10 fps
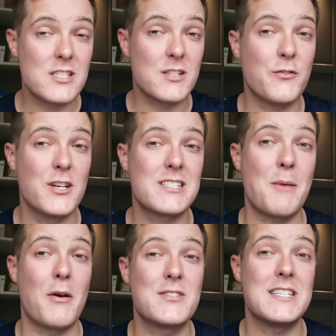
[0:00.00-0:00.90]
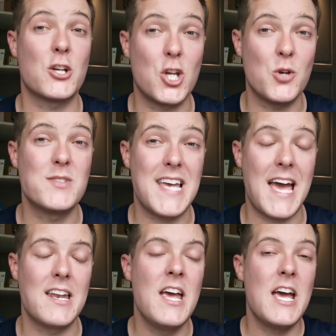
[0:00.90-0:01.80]
This is the first time I've seen a Q
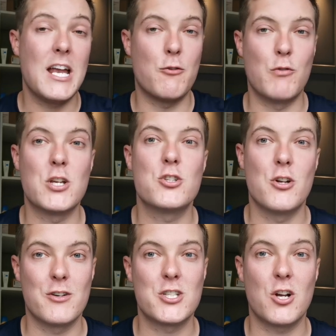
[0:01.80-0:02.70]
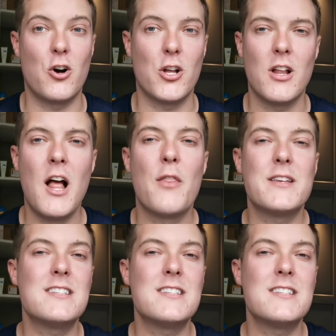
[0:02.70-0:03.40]
ten in a rich, nourishing oil.